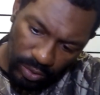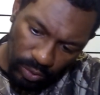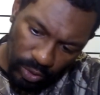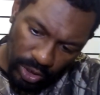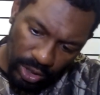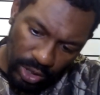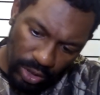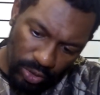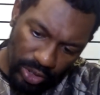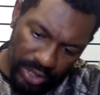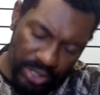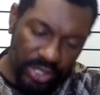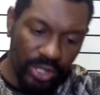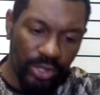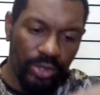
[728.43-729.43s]
We're going
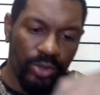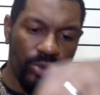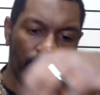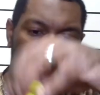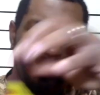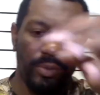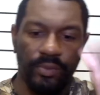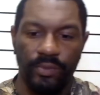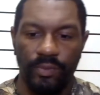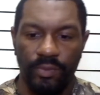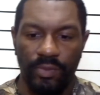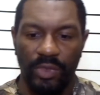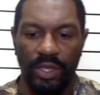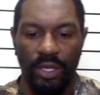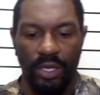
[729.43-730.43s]
to
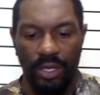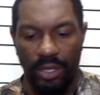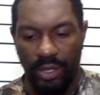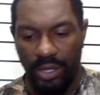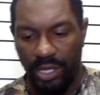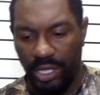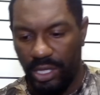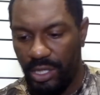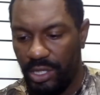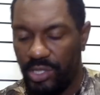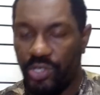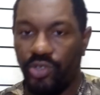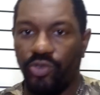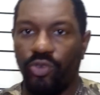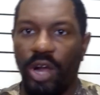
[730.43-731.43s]
the
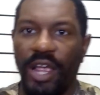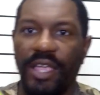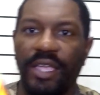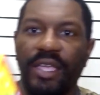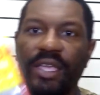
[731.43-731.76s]
Strike